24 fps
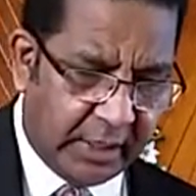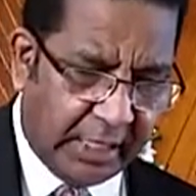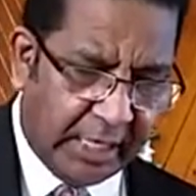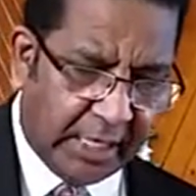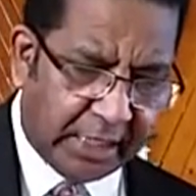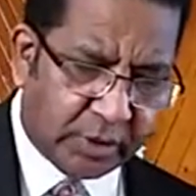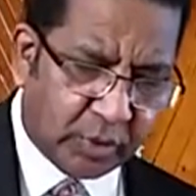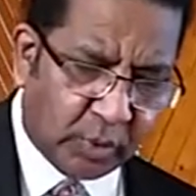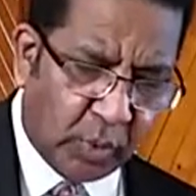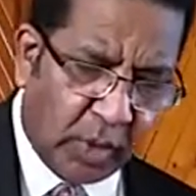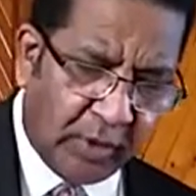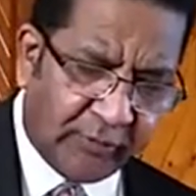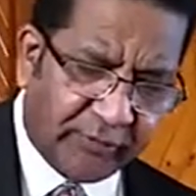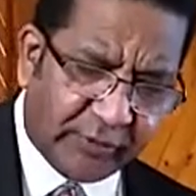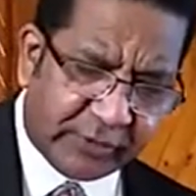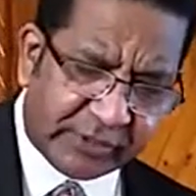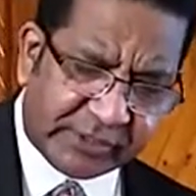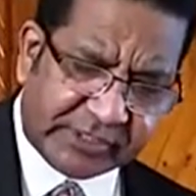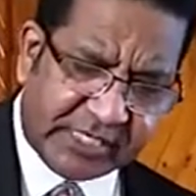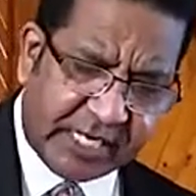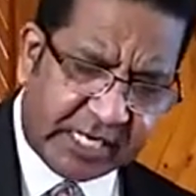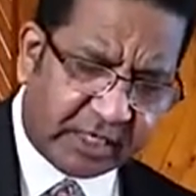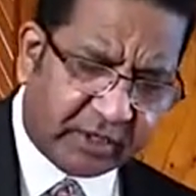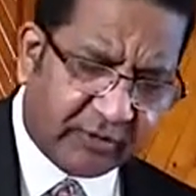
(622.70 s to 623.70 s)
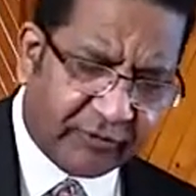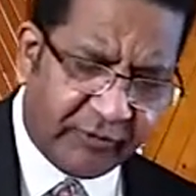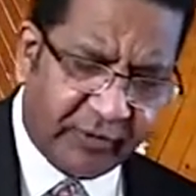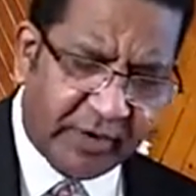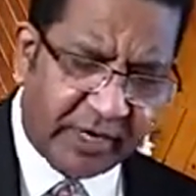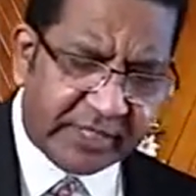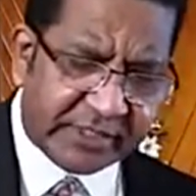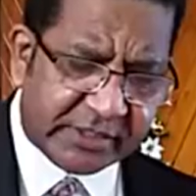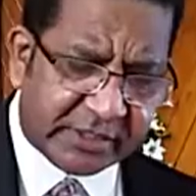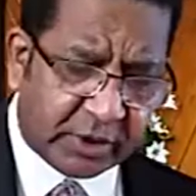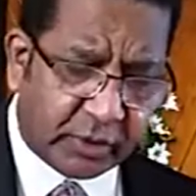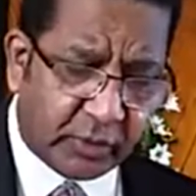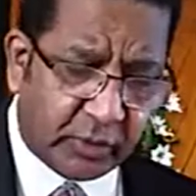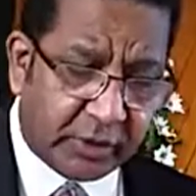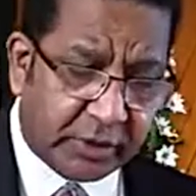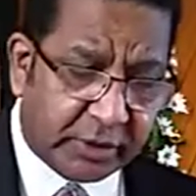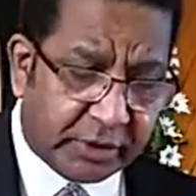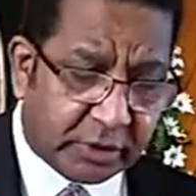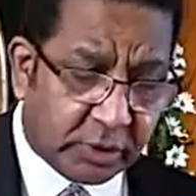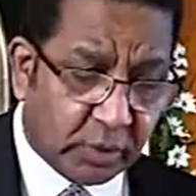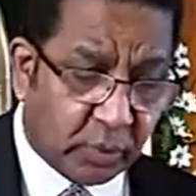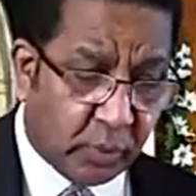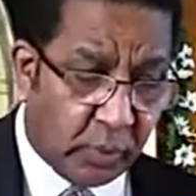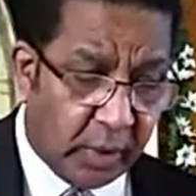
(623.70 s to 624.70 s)
And to offer sacrifice
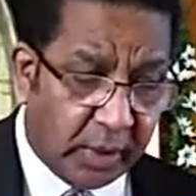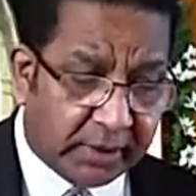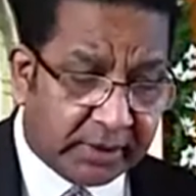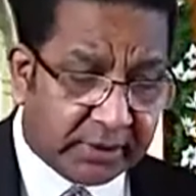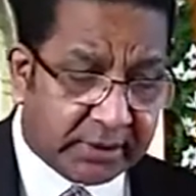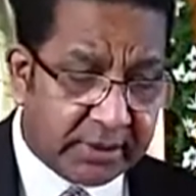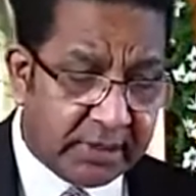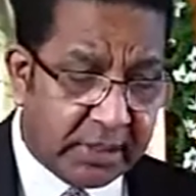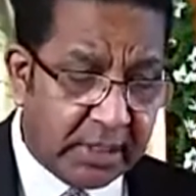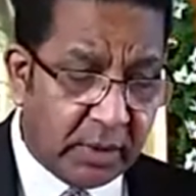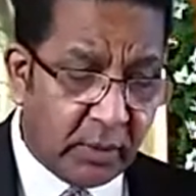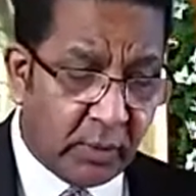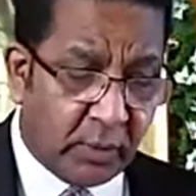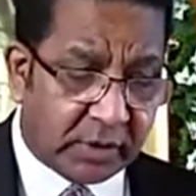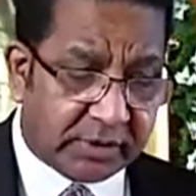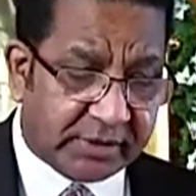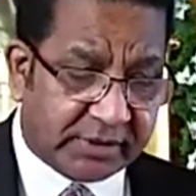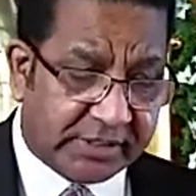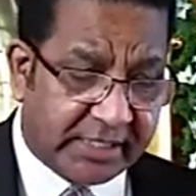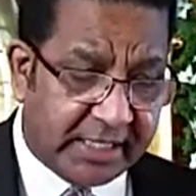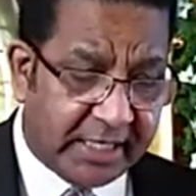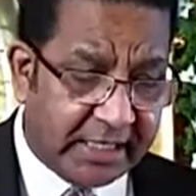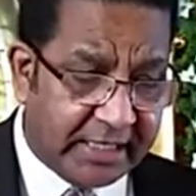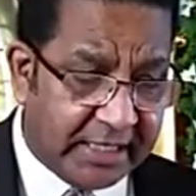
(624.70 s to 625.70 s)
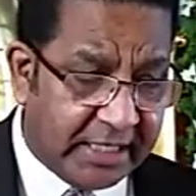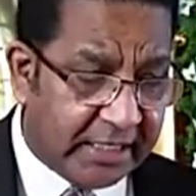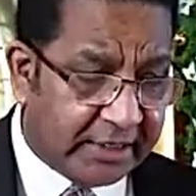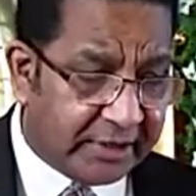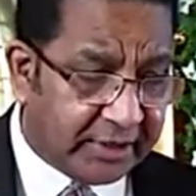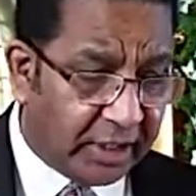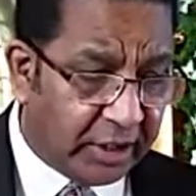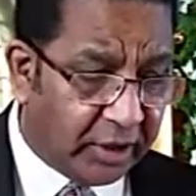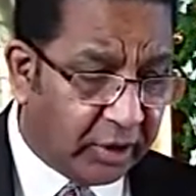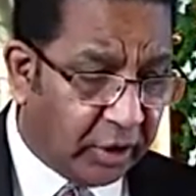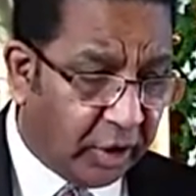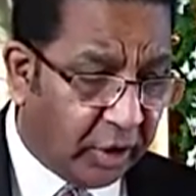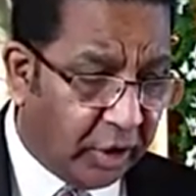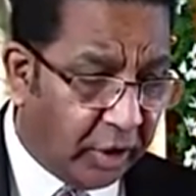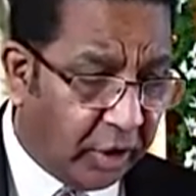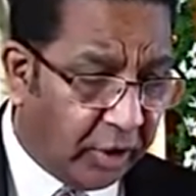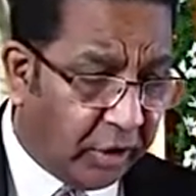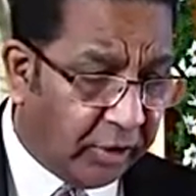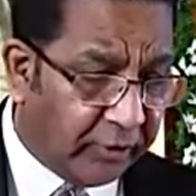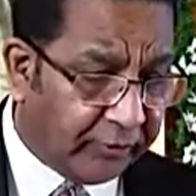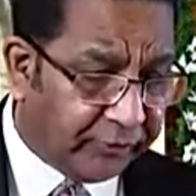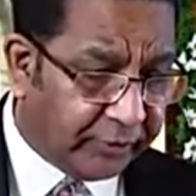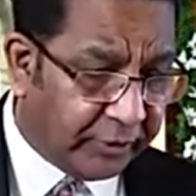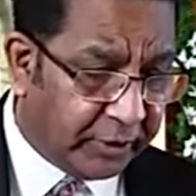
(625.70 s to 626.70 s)
according to what was said in the
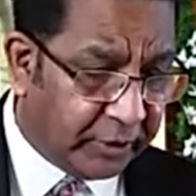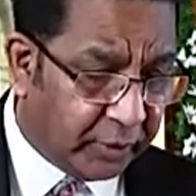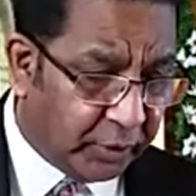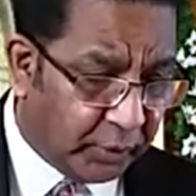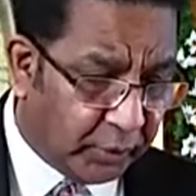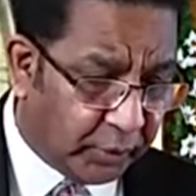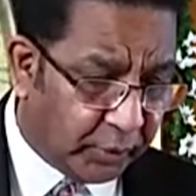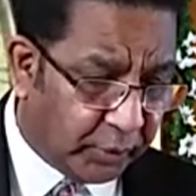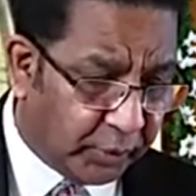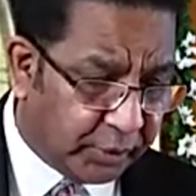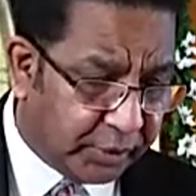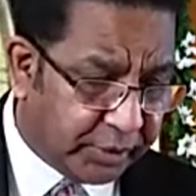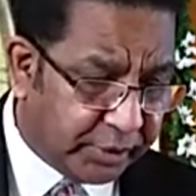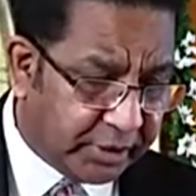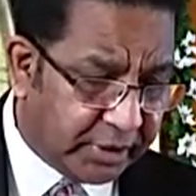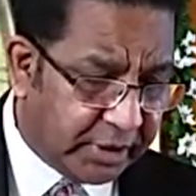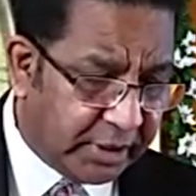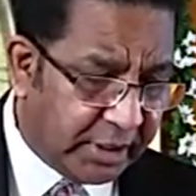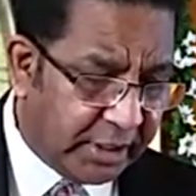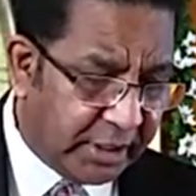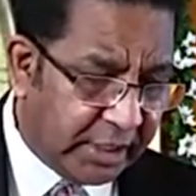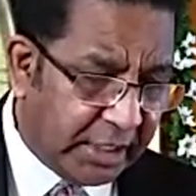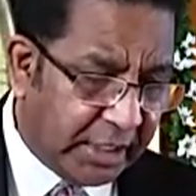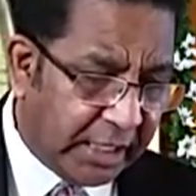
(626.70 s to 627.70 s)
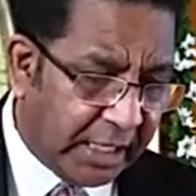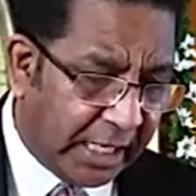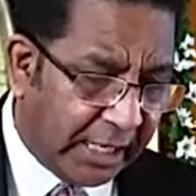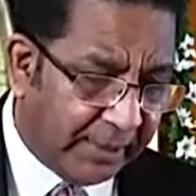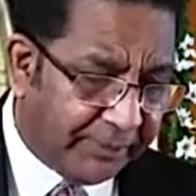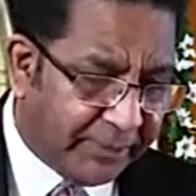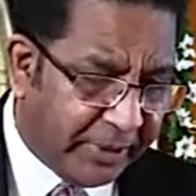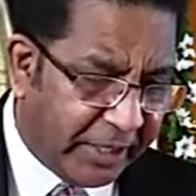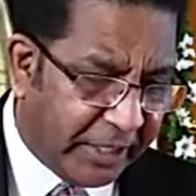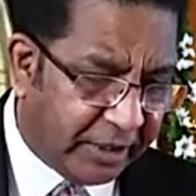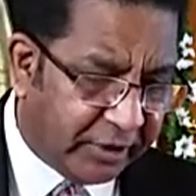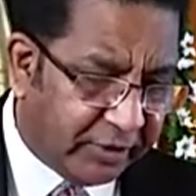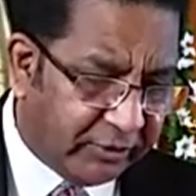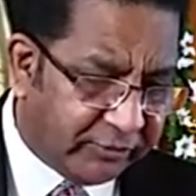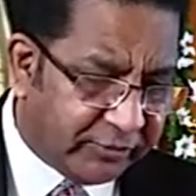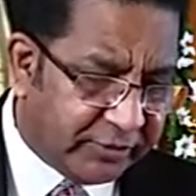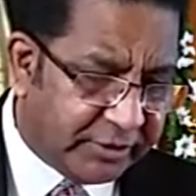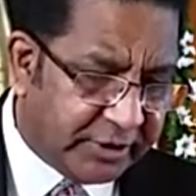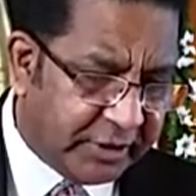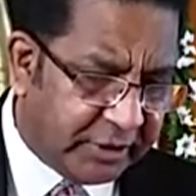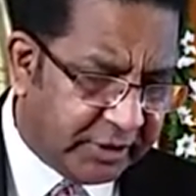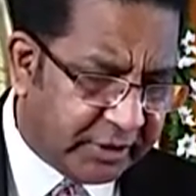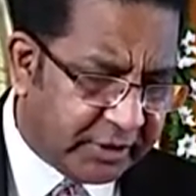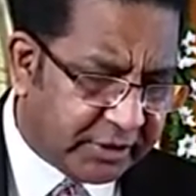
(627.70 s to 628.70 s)
law of the Lord, a pair
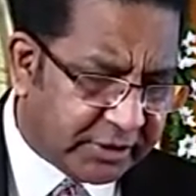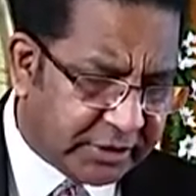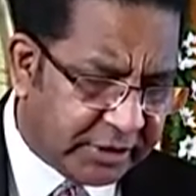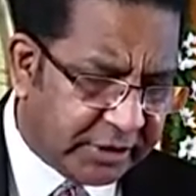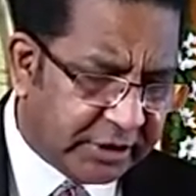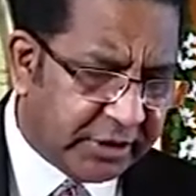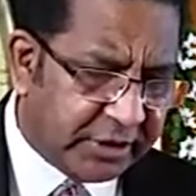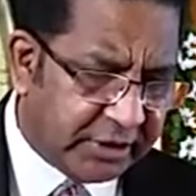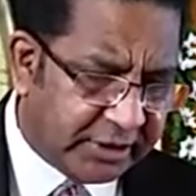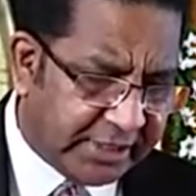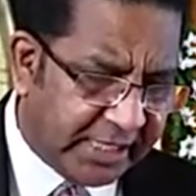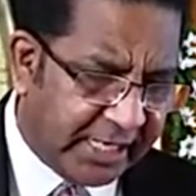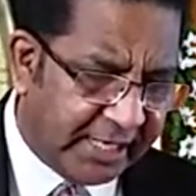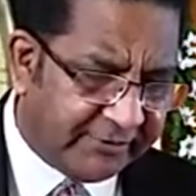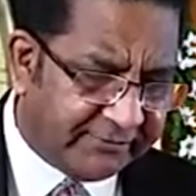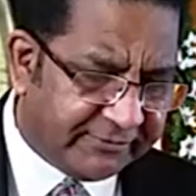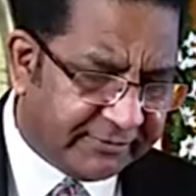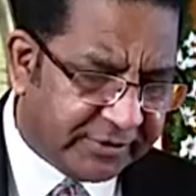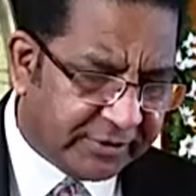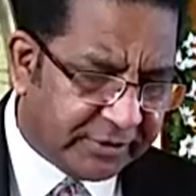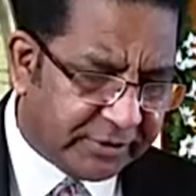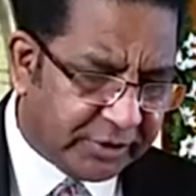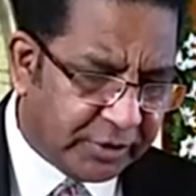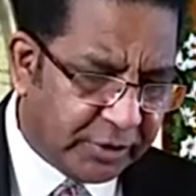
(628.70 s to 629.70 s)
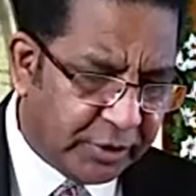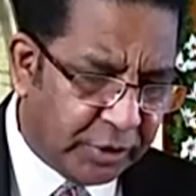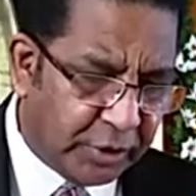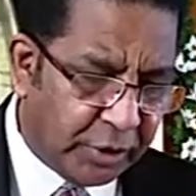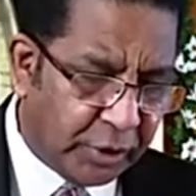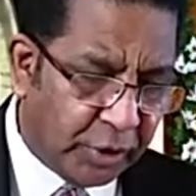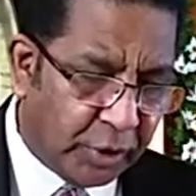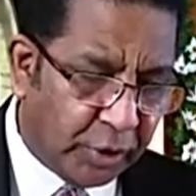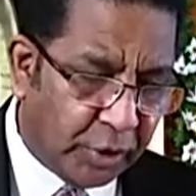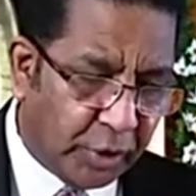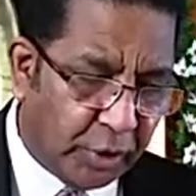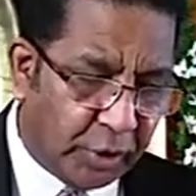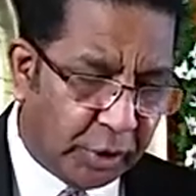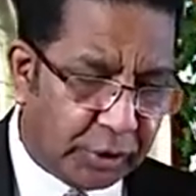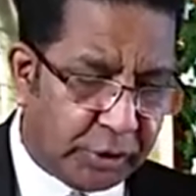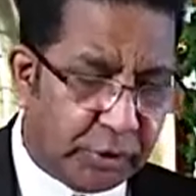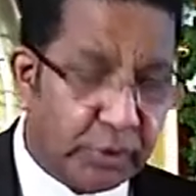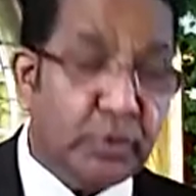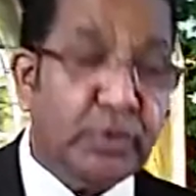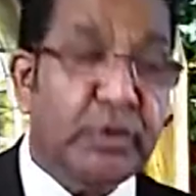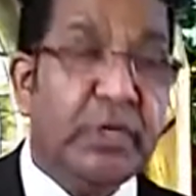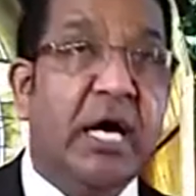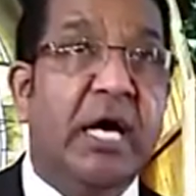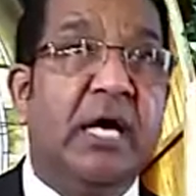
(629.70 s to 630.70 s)
of turtle doves or
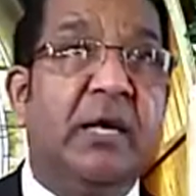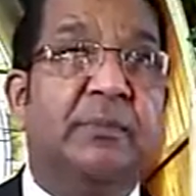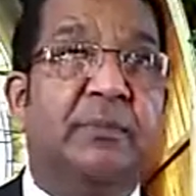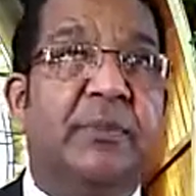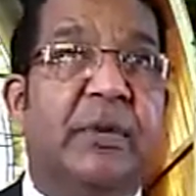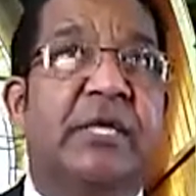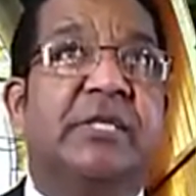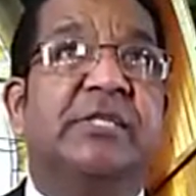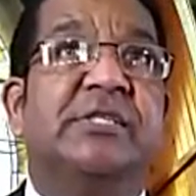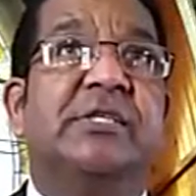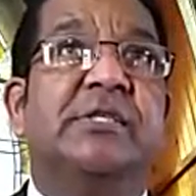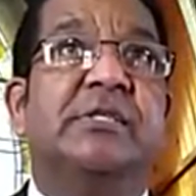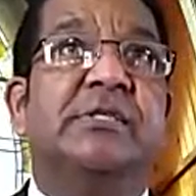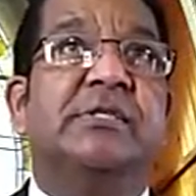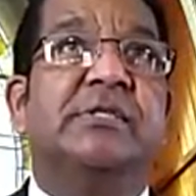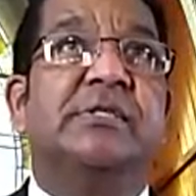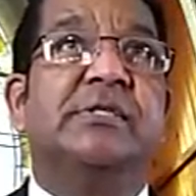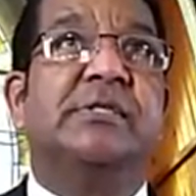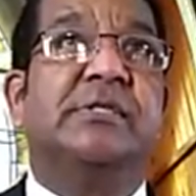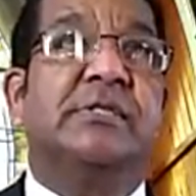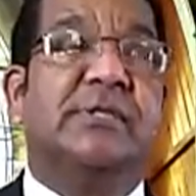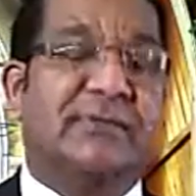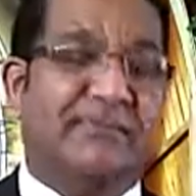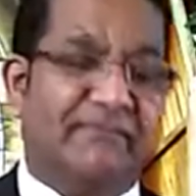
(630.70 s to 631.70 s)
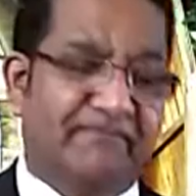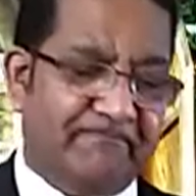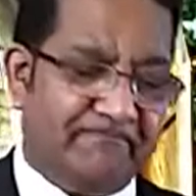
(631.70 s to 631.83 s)
two young pigeons.